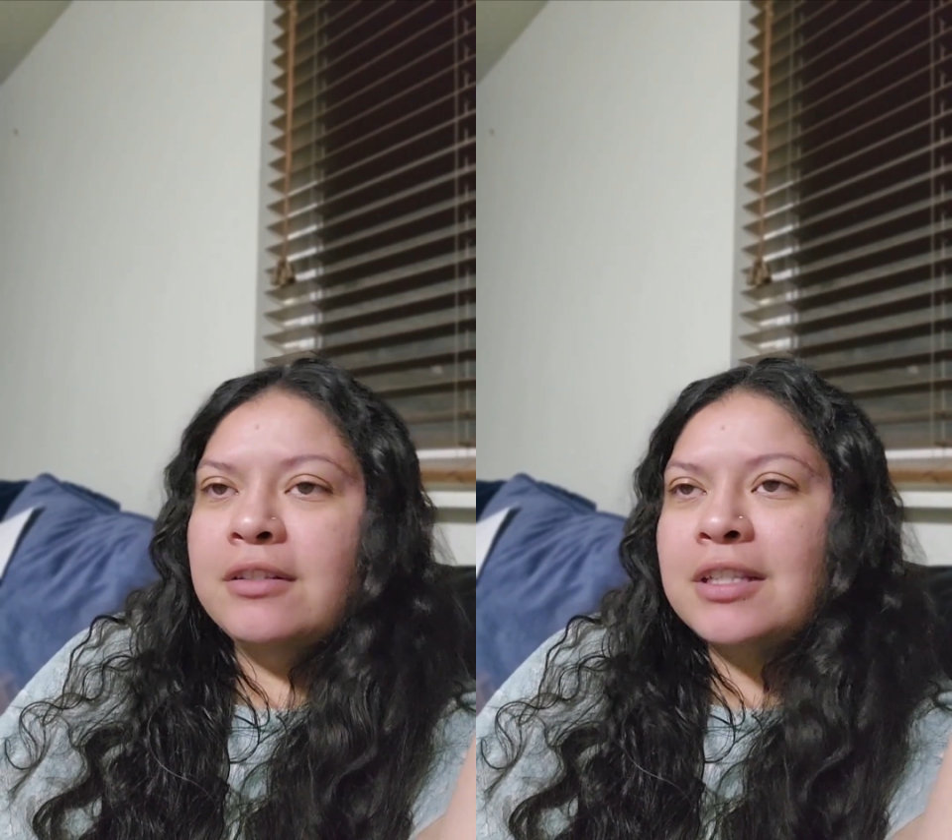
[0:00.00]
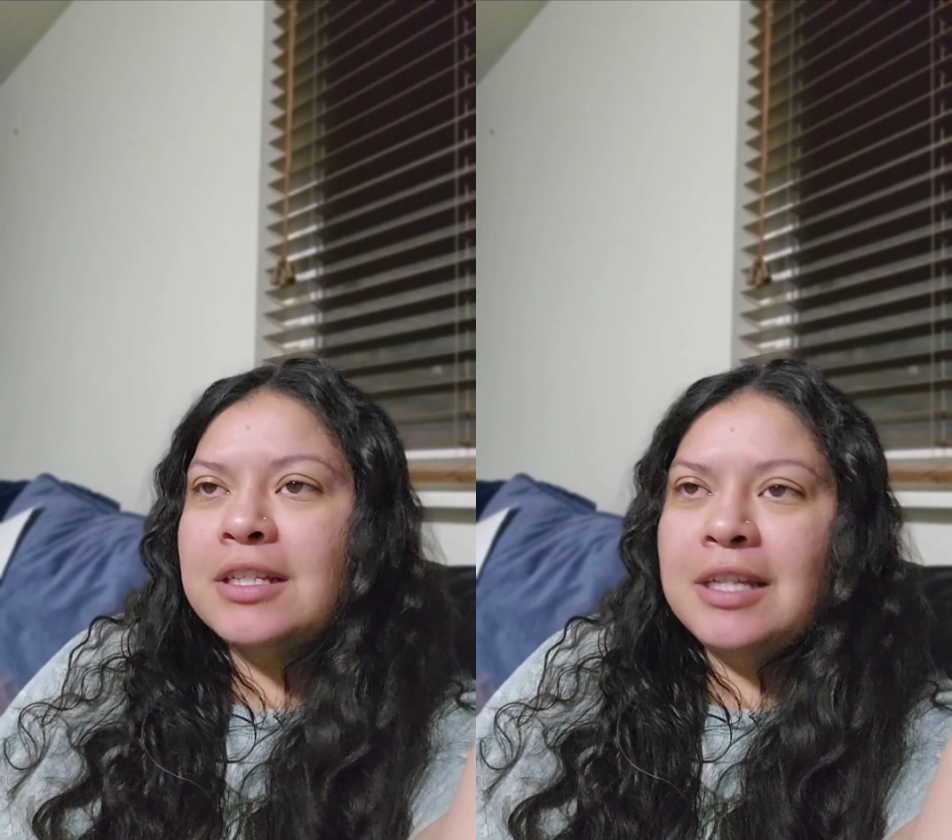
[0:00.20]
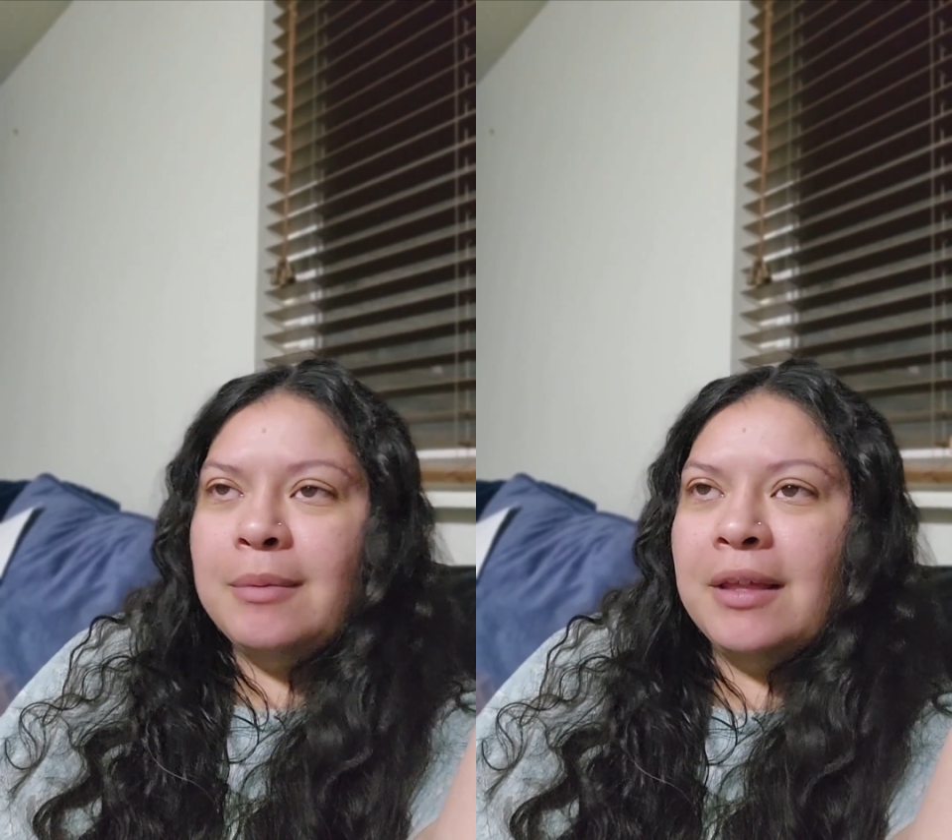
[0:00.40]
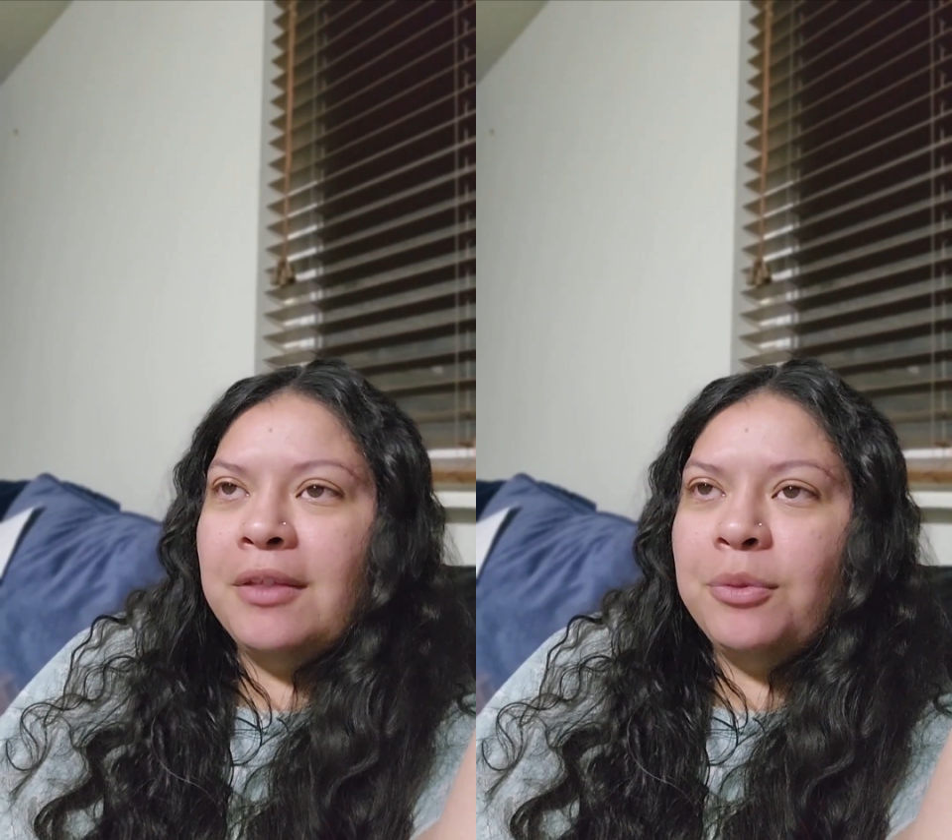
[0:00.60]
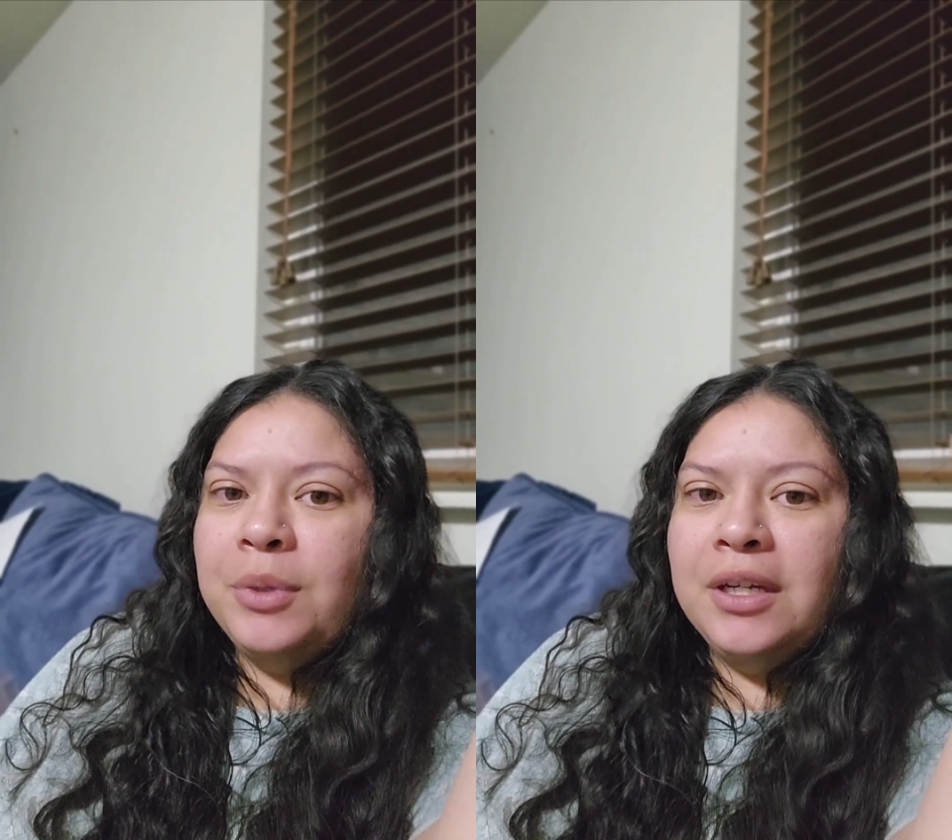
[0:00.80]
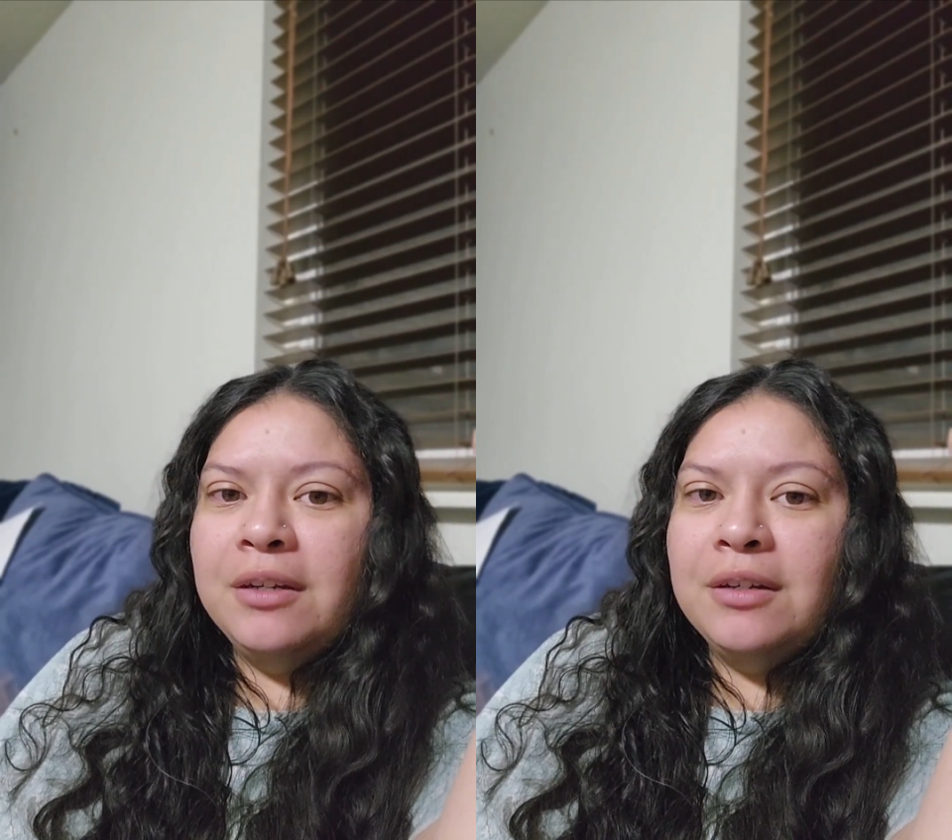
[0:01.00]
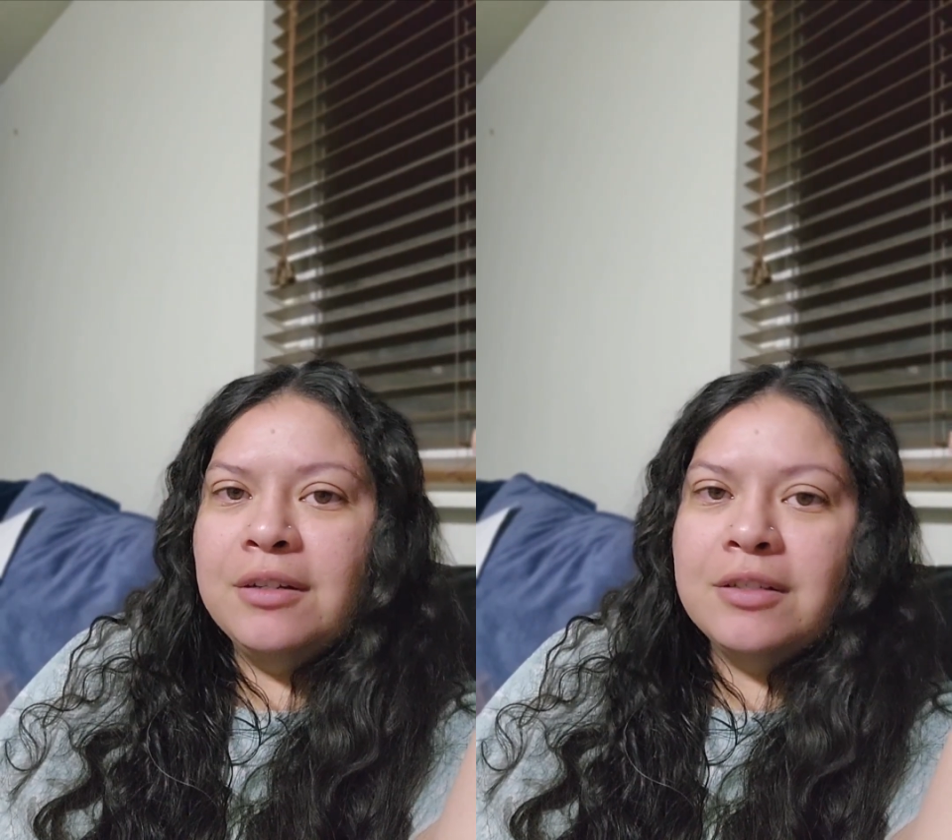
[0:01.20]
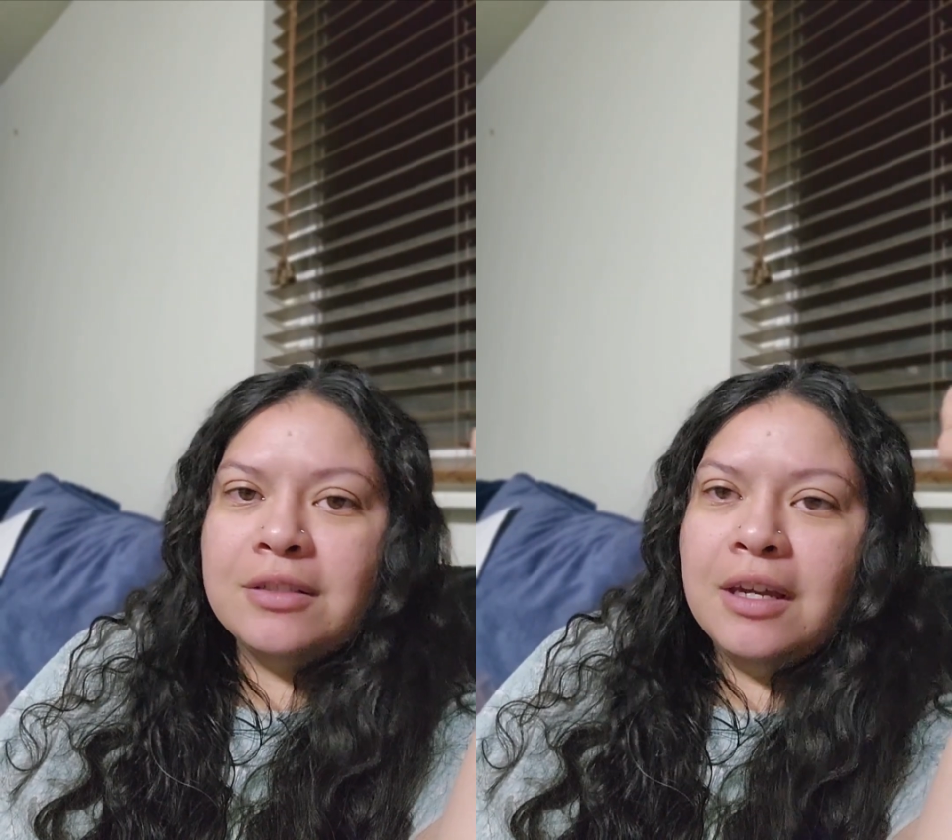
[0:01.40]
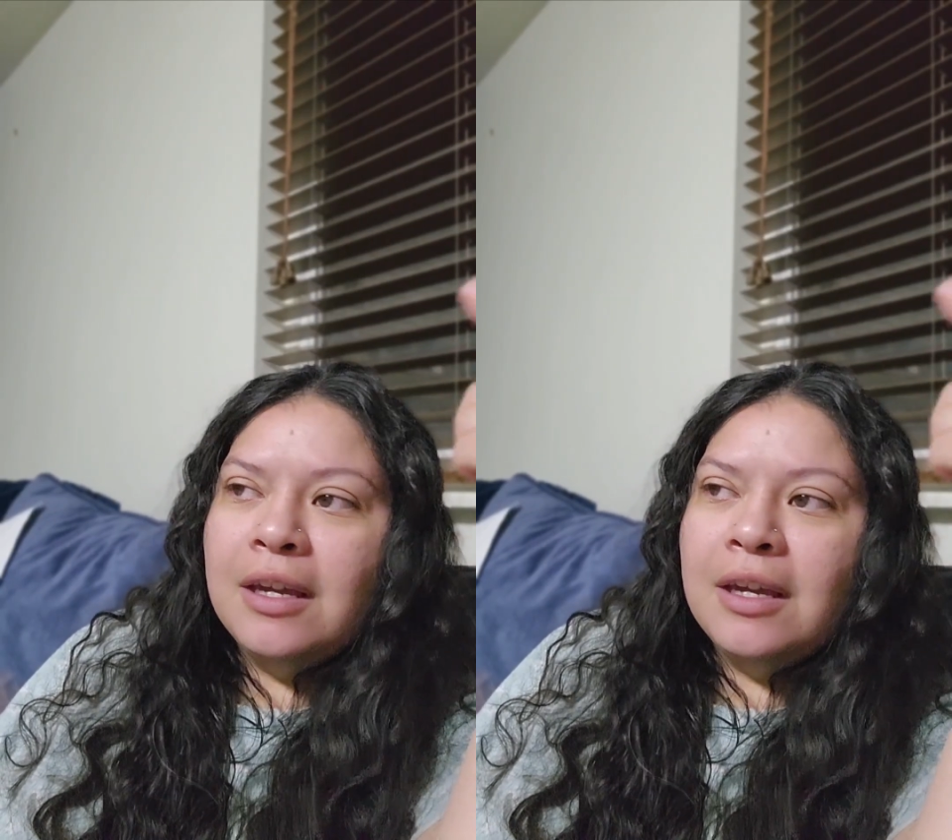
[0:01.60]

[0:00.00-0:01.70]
It's going to take me like 3 years,